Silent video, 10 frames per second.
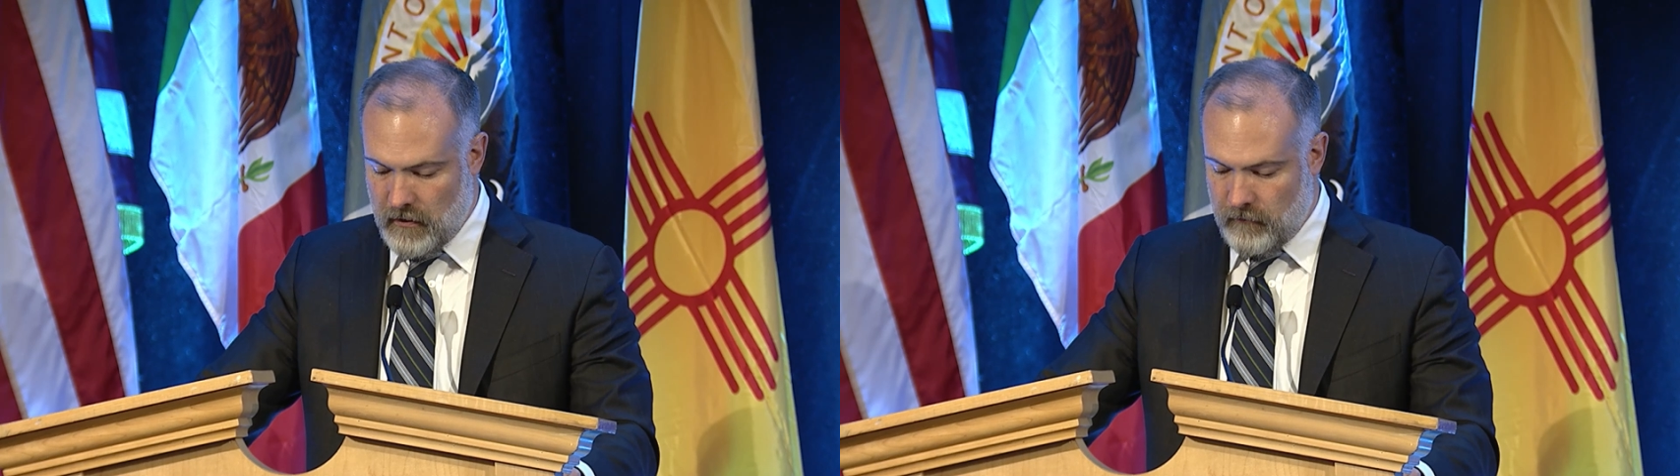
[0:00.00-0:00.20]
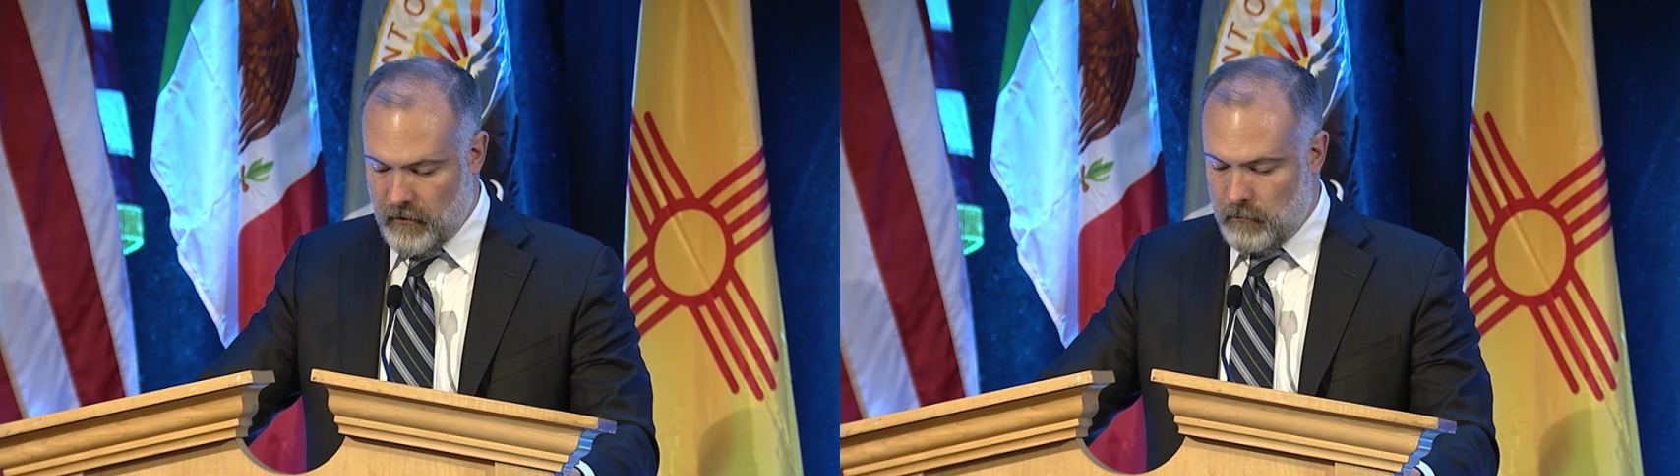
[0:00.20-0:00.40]

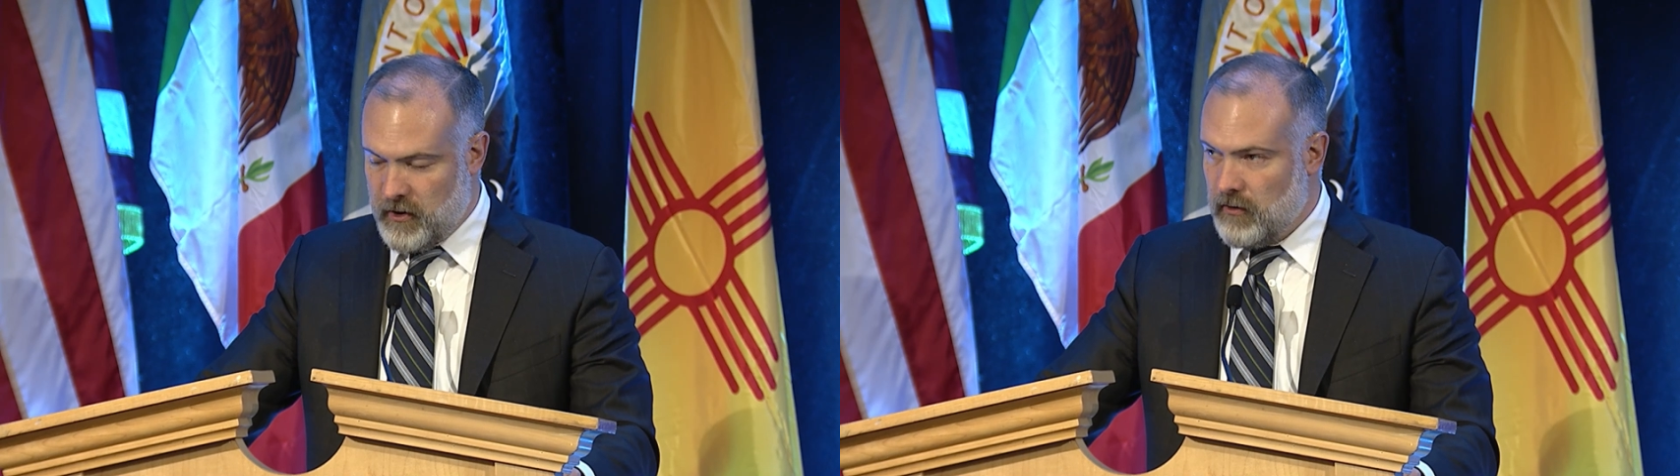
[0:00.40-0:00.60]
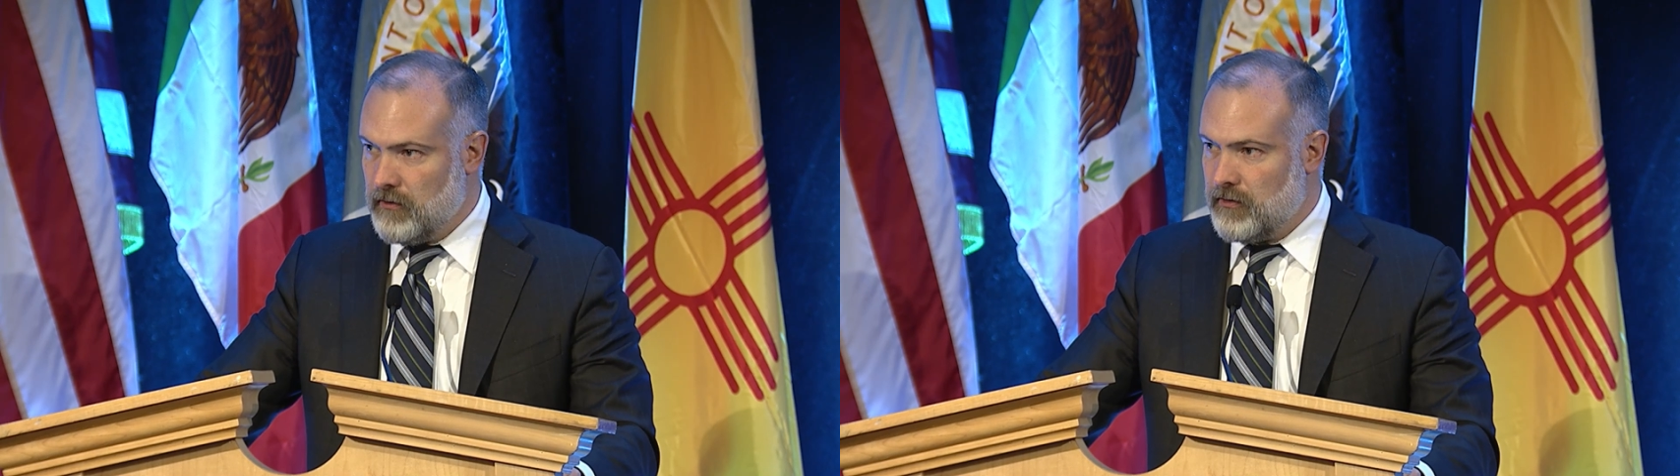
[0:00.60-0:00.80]
From the
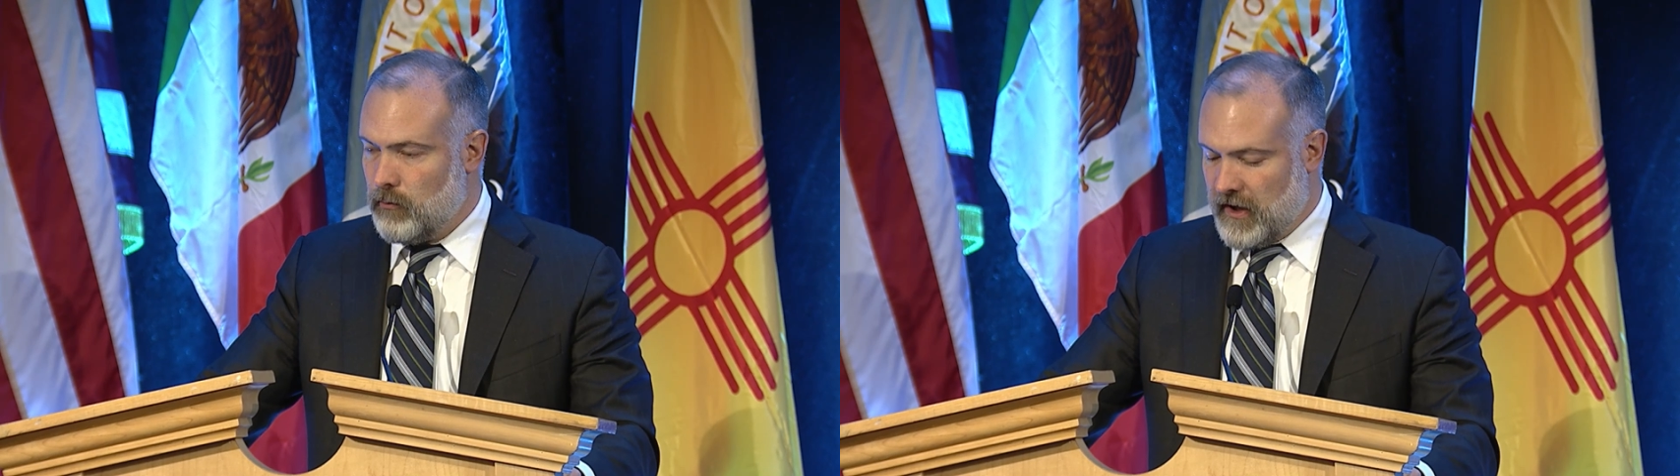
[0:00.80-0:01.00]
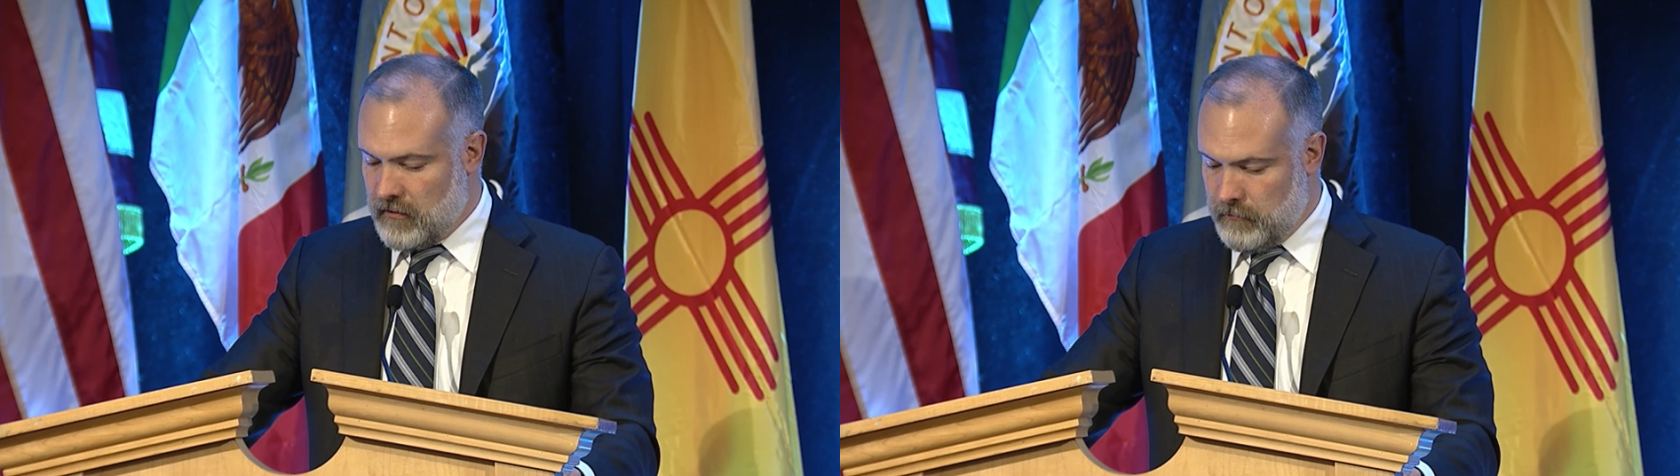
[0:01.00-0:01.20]
Bureaus of
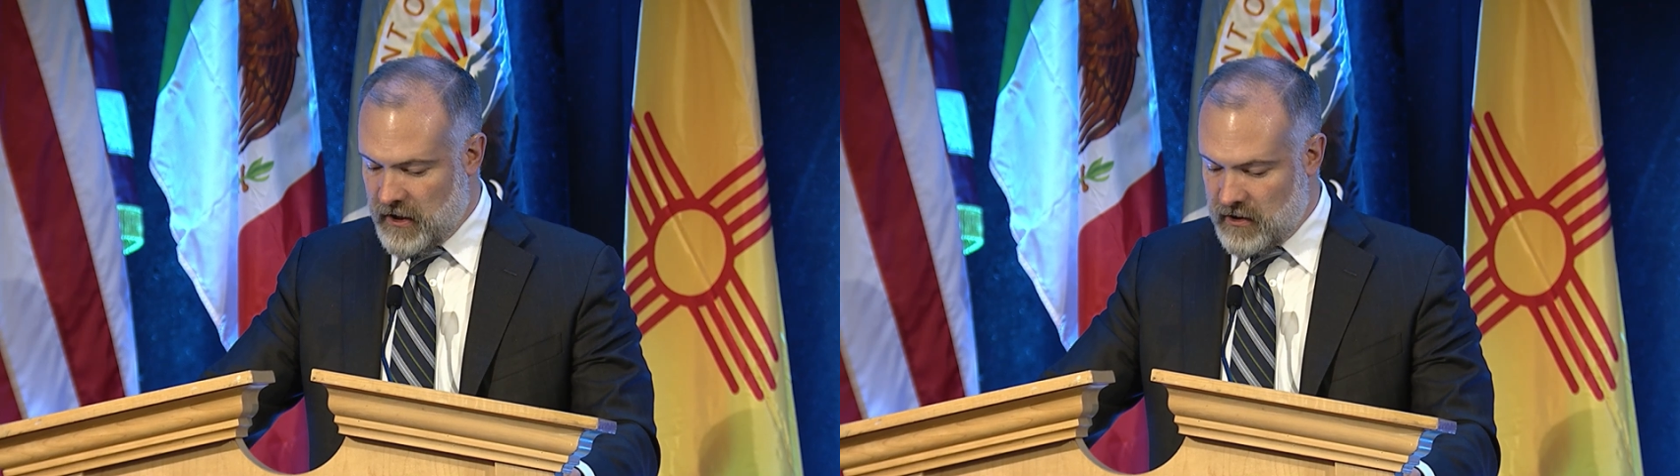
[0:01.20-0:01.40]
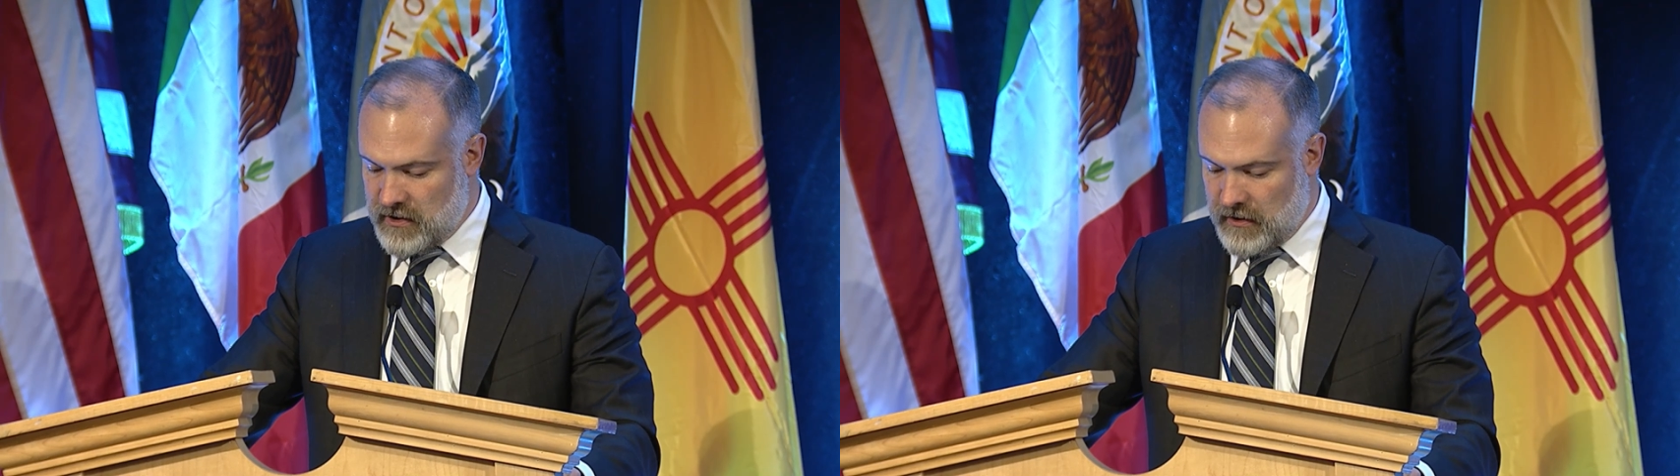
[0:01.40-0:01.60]

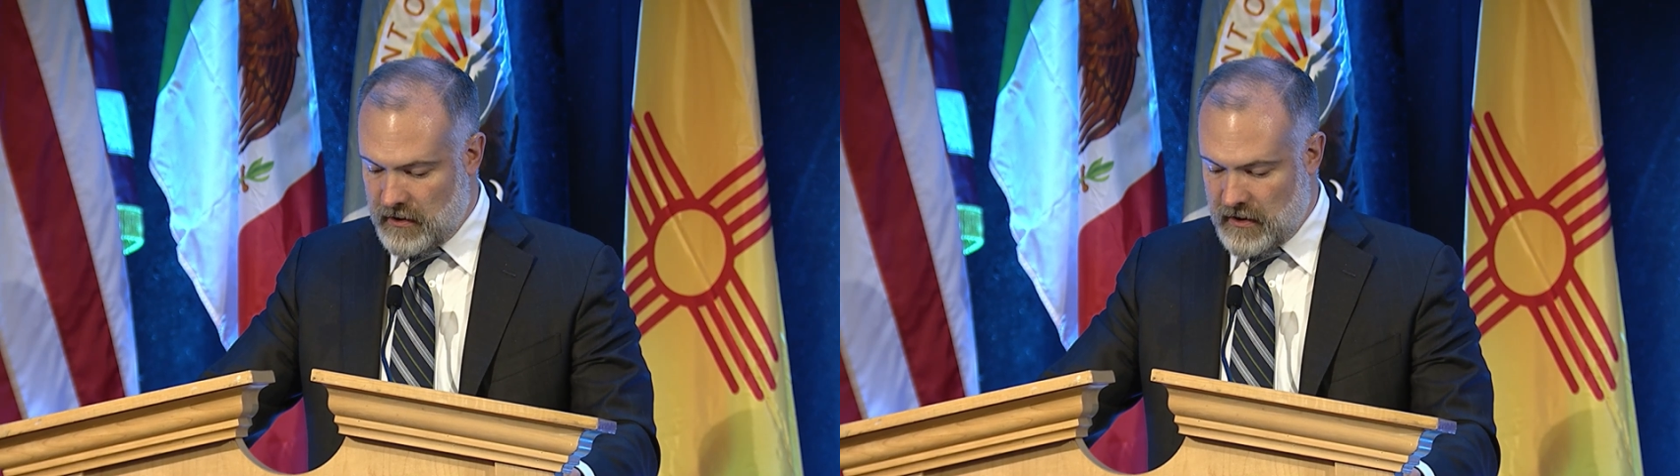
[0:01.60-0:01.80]
Reclamation